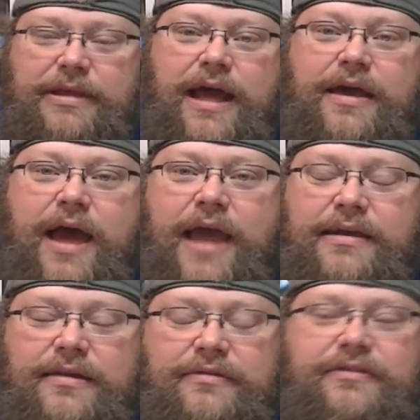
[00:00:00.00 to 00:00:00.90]
I mean, I
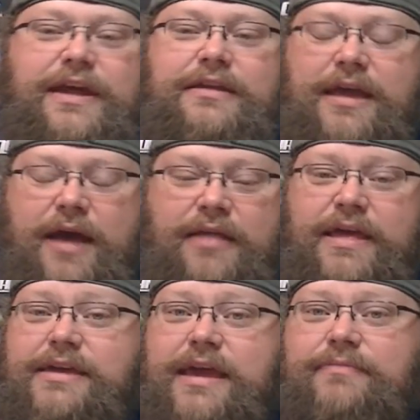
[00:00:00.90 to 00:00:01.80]
can understand, I
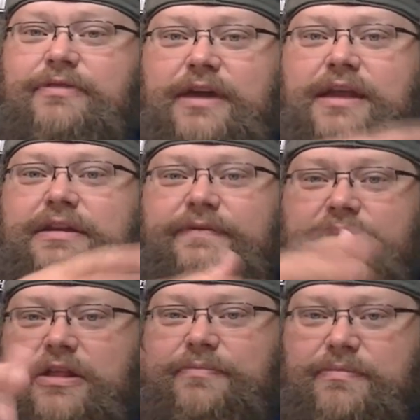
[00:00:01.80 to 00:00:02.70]
like games that kind of
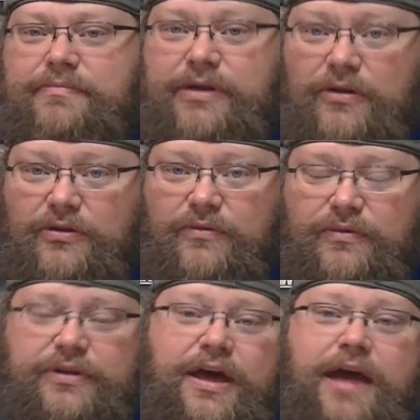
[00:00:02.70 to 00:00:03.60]
develop and build
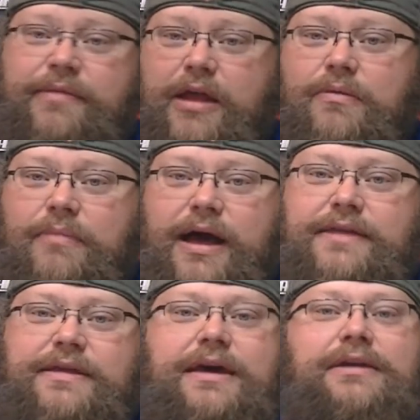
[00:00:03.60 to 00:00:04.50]
over time, and I don't
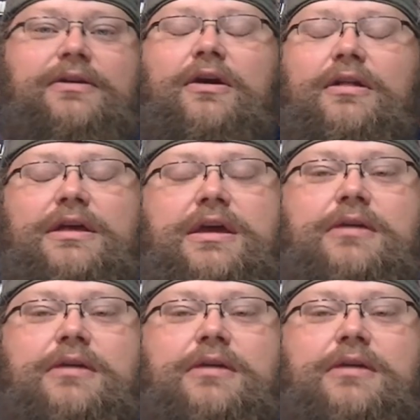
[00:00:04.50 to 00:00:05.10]
mind that at all.